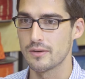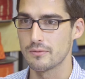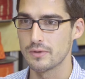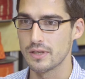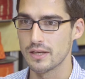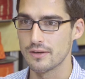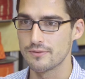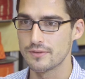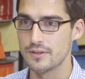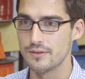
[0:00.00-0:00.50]
We
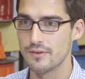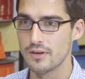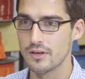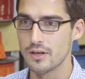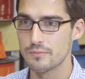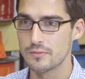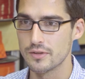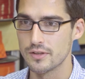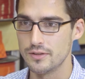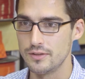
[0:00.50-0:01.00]
have
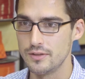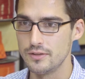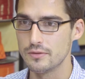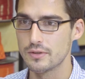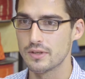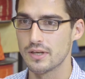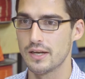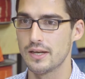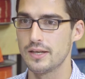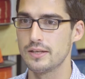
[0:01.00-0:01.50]
developed a new
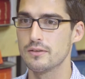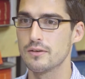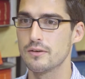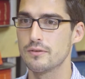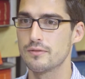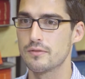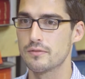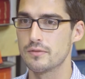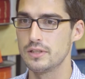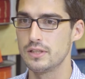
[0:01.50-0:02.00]
kind of
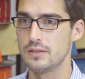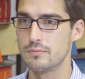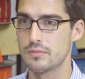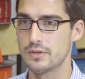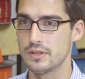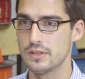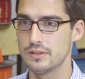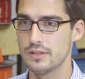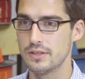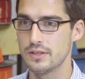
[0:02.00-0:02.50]
3D
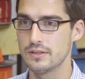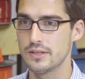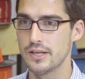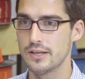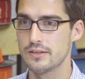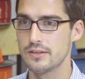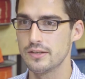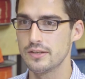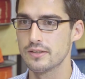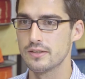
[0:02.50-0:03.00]
printing
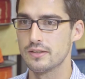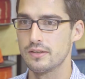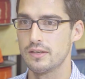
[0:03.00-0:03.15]
technique.